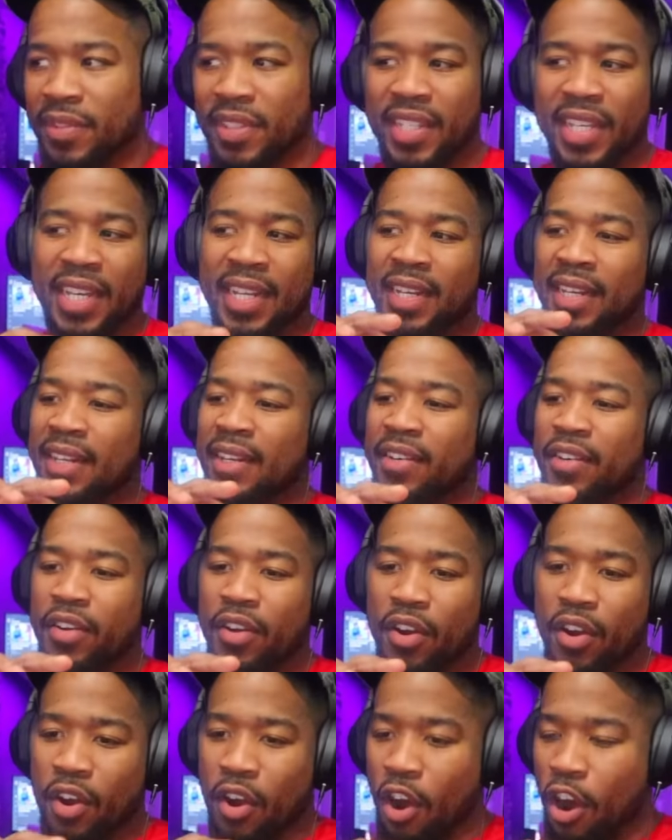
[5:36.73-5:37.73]
didn't
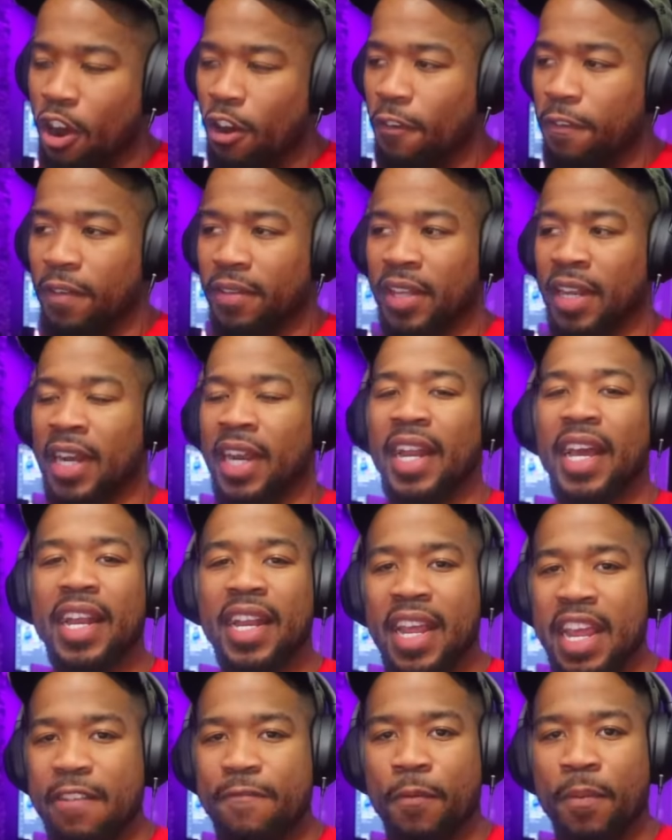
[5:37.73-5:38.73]
call for none of
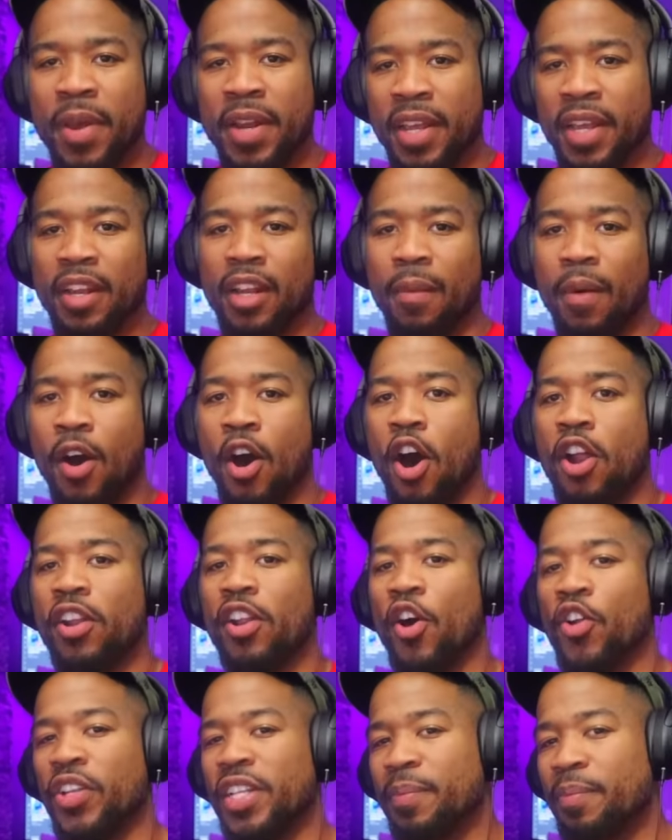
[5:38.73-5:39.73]
that heat from any of them. All
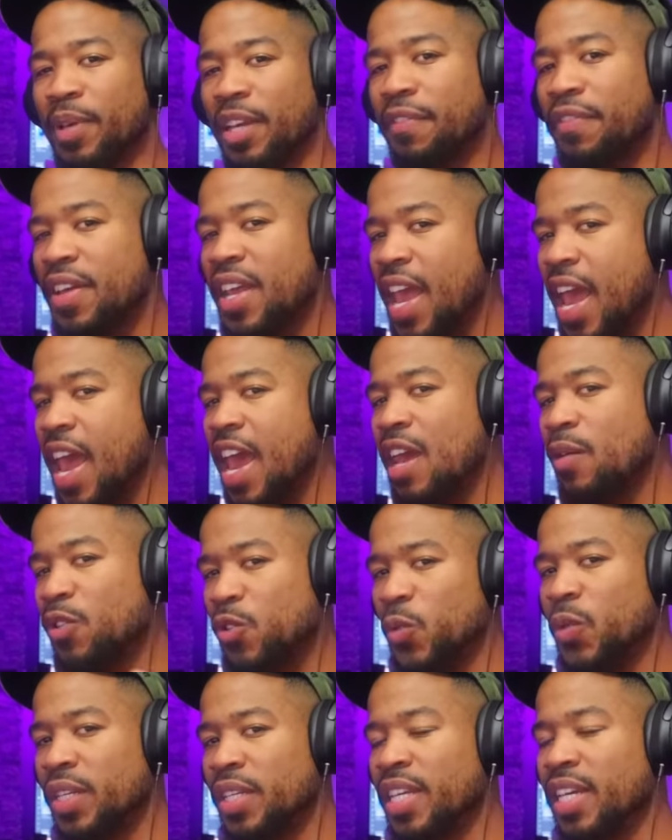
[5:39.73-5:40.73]
only beef he had
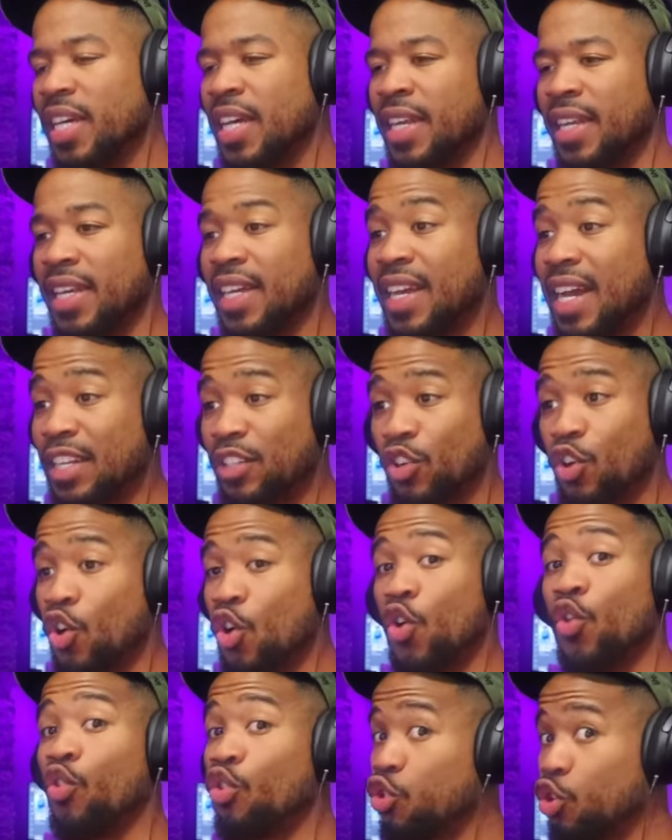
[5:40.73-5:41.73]
was with Nick, and Nick got the
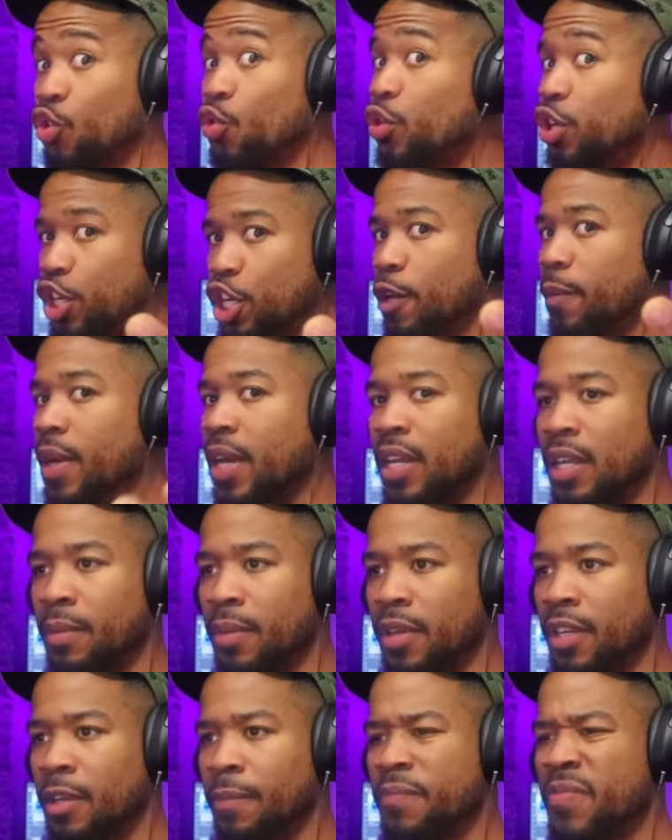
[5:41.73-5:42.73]
whole crew to come at
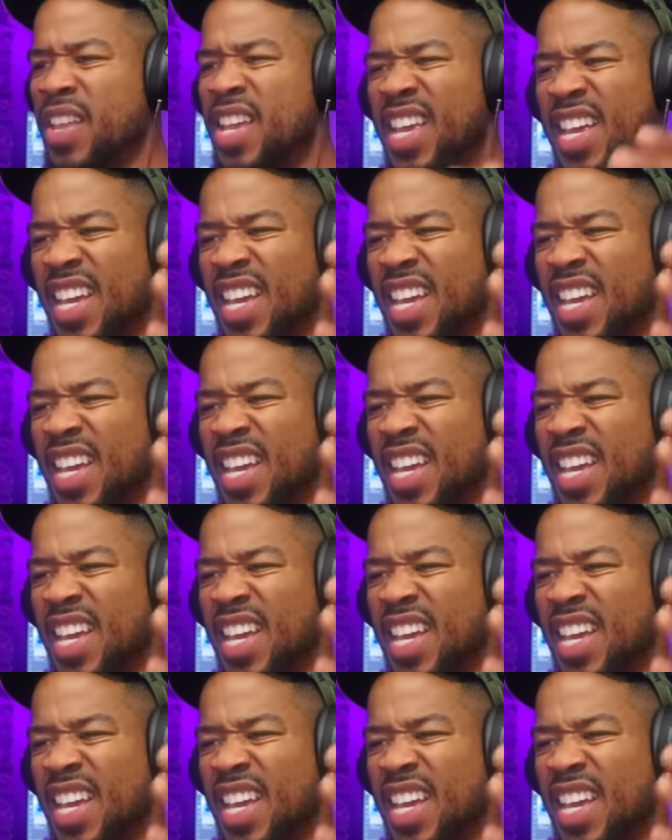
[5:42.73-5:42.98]
Eminem.